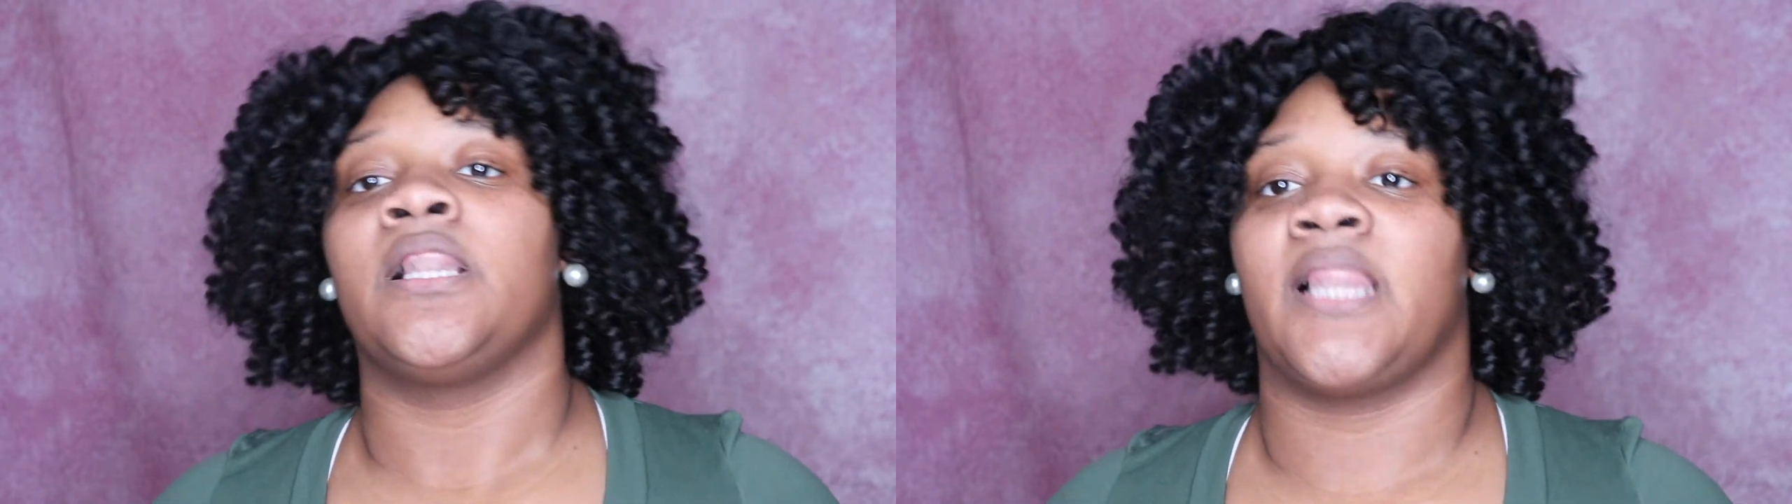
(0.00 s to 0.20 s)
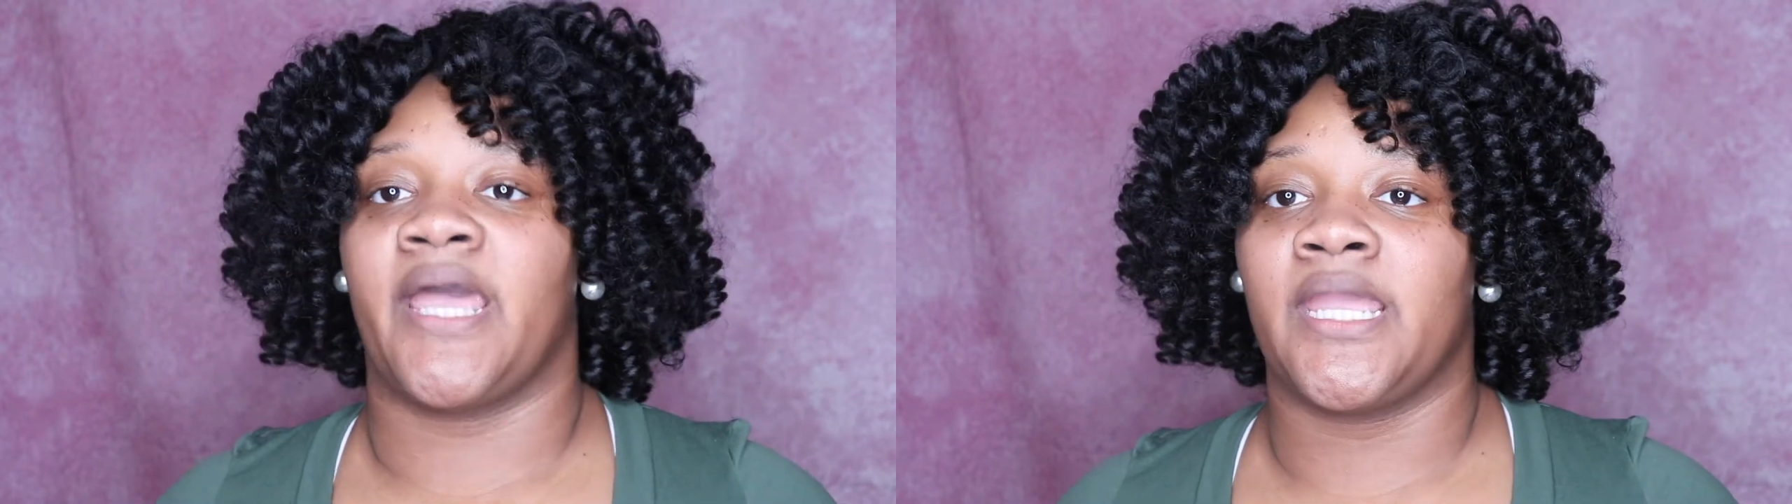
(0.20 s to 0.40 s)

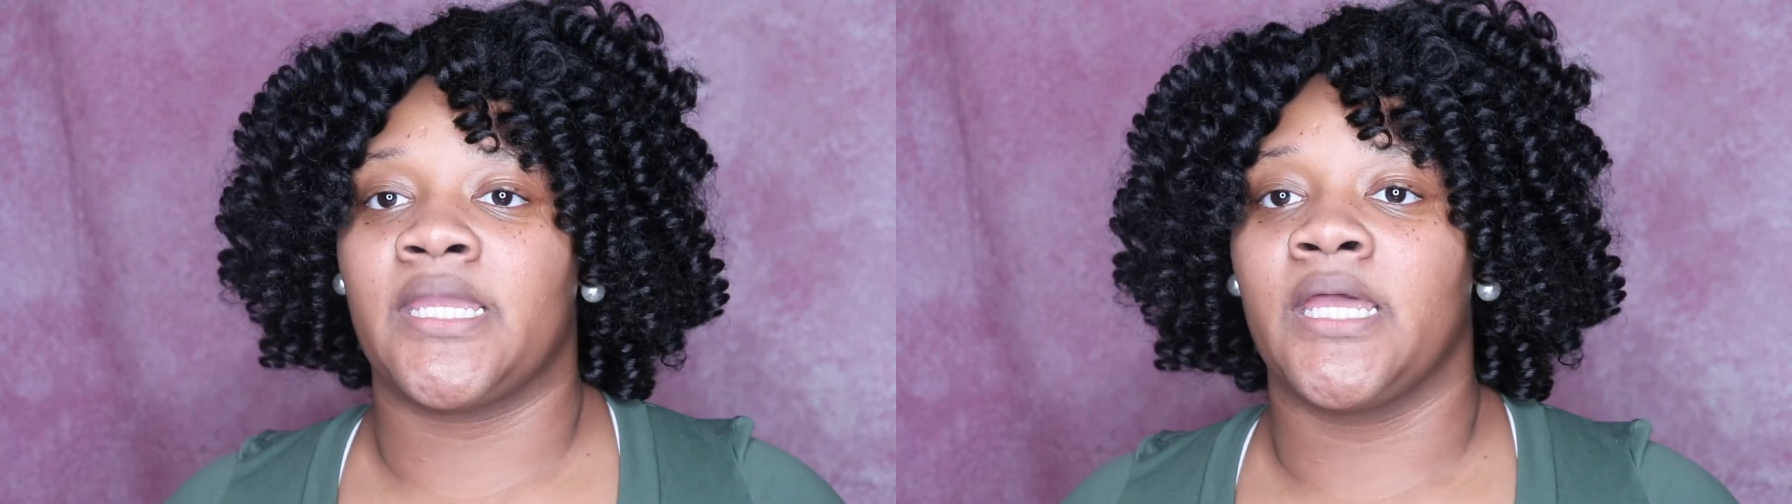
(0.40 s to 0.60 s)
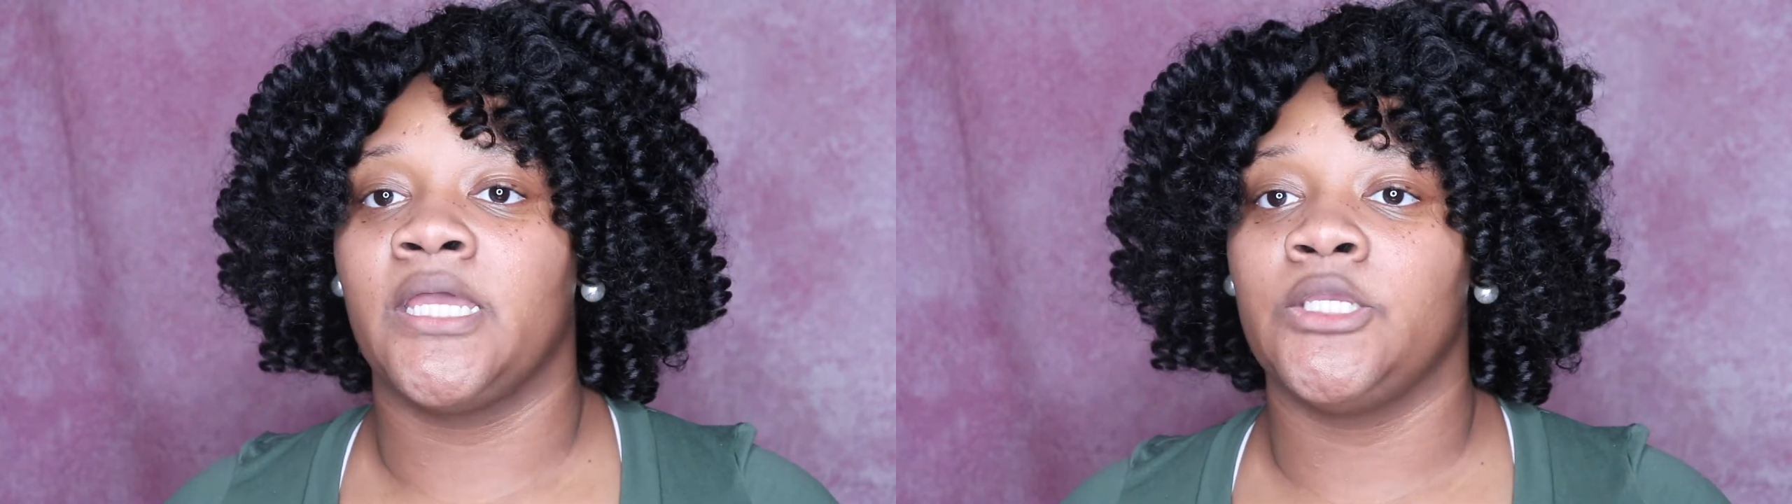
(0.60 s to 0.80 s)

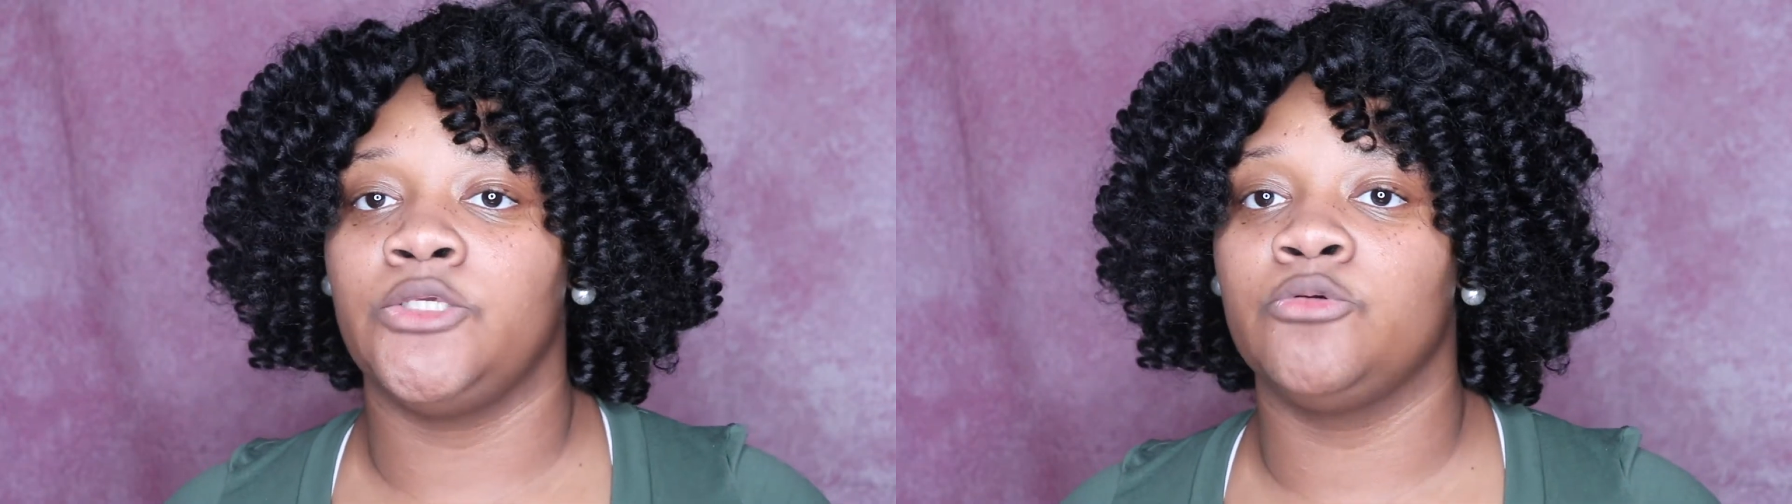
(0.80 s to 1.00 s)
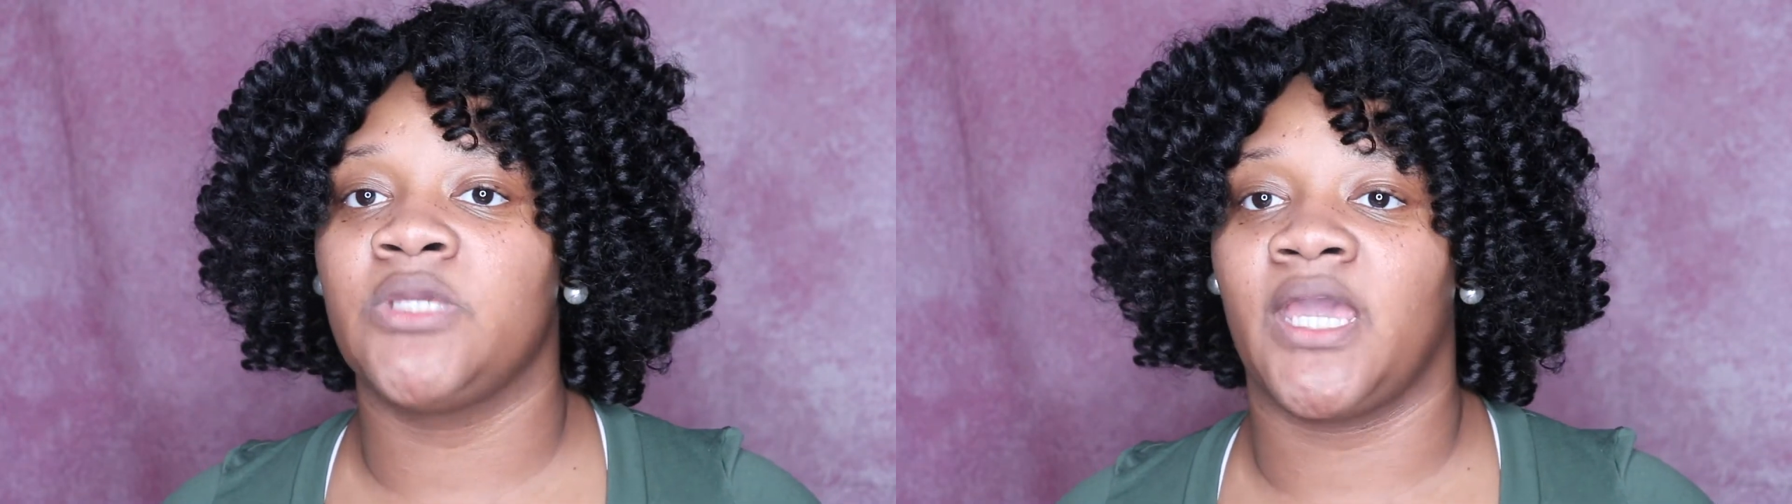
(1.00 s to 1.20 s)
like
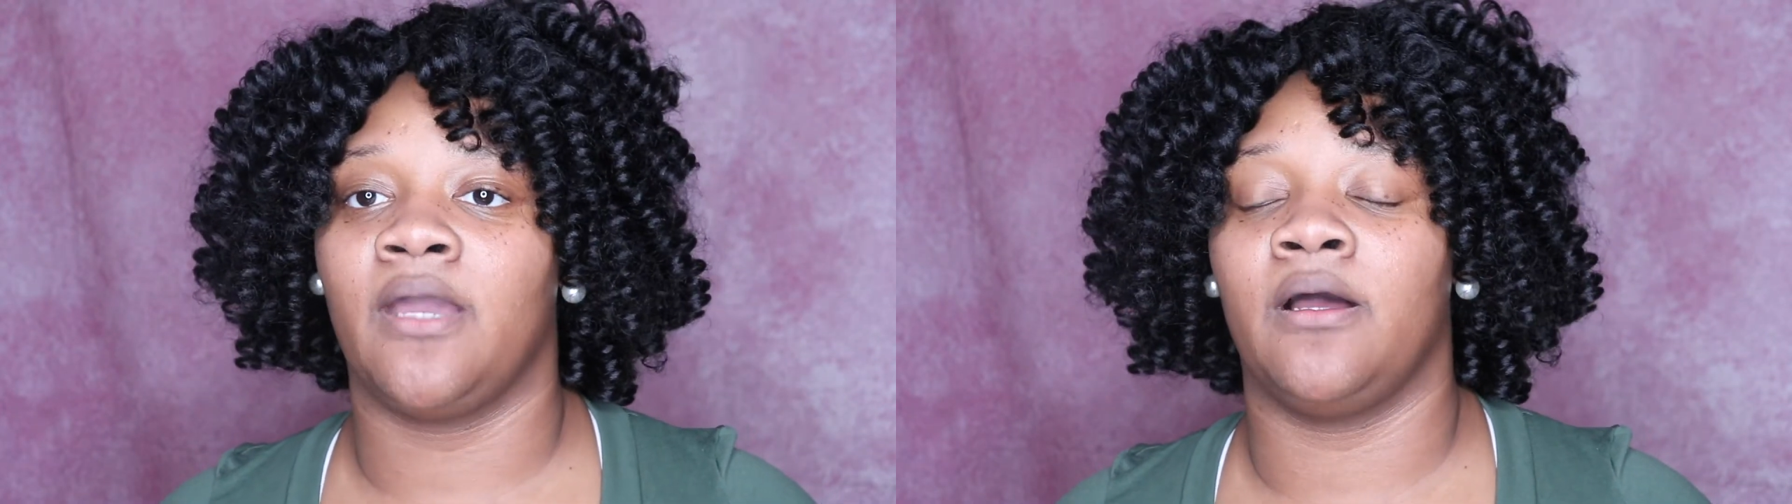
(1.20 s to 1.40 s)
you can,